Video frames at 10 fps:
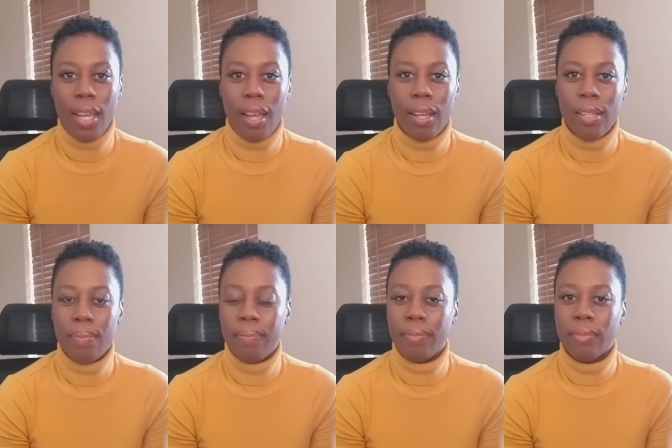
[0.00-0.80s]

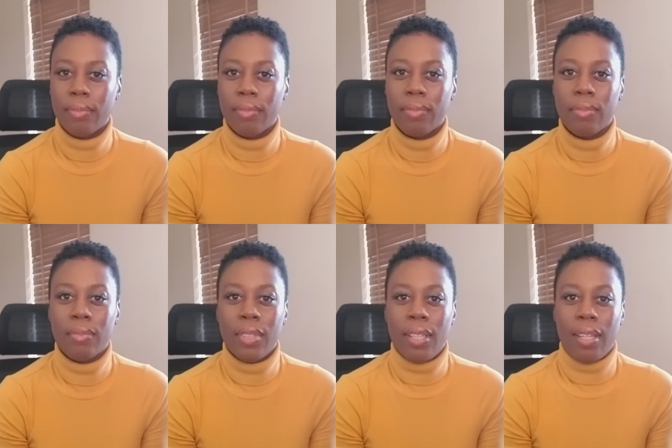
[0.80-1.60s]
Um,
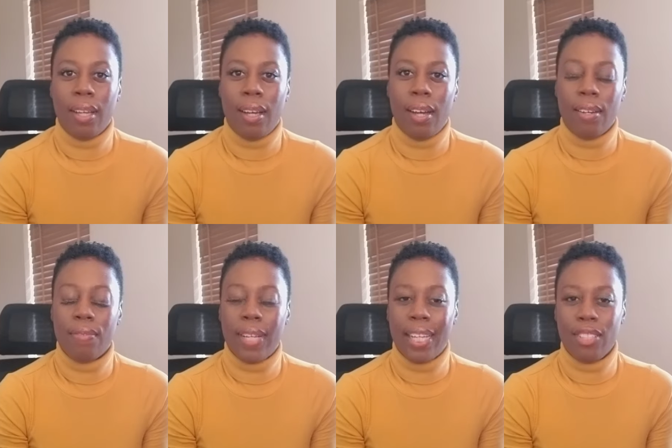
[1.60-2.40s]

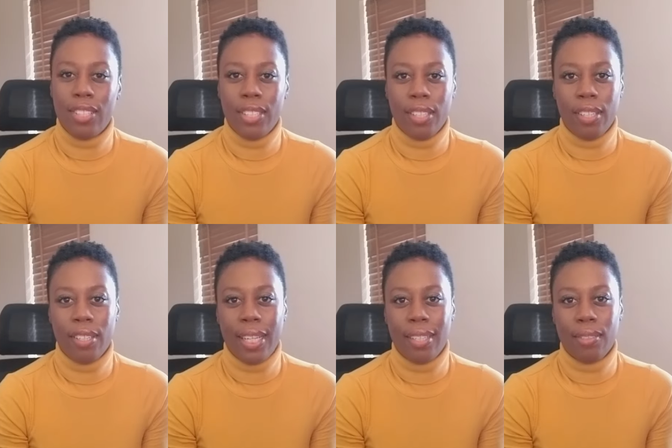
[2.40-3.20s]
I've actually
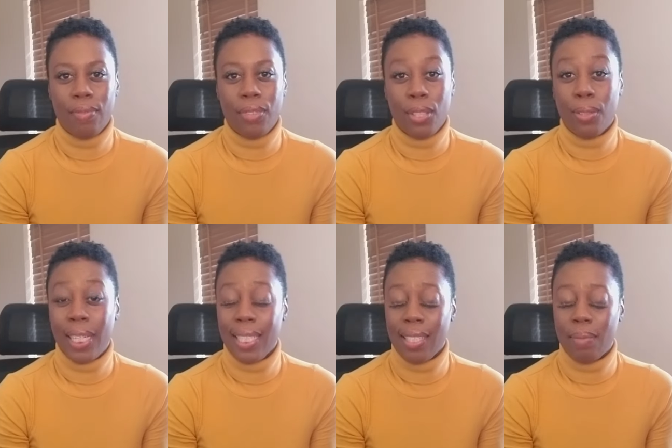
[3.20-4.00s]
known Adam for
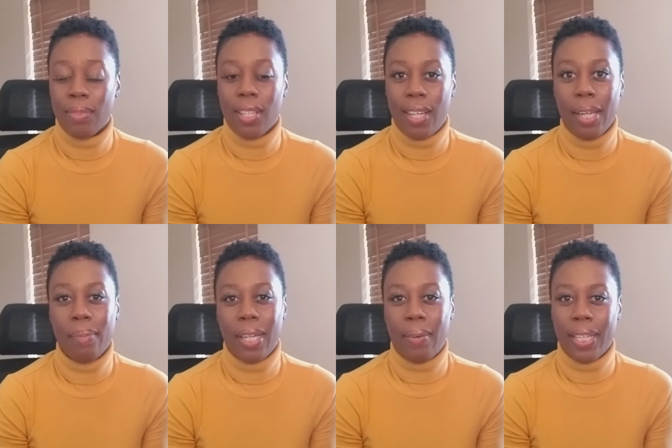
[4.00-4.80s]
quite some
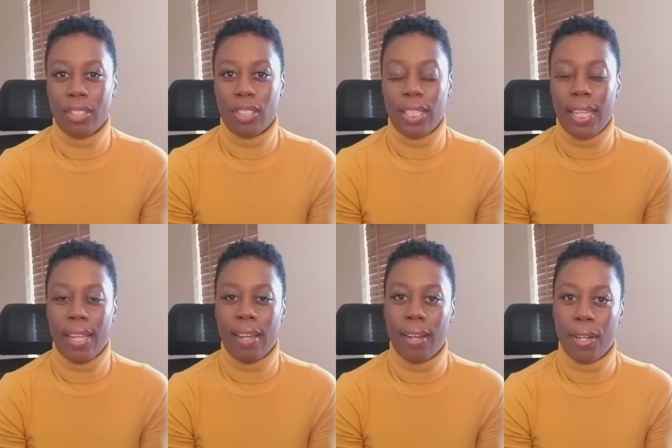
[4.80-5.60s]
time now,
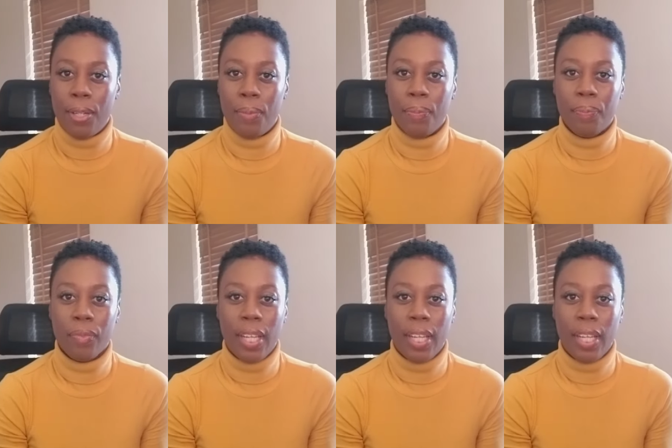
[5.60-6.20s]
actually, um,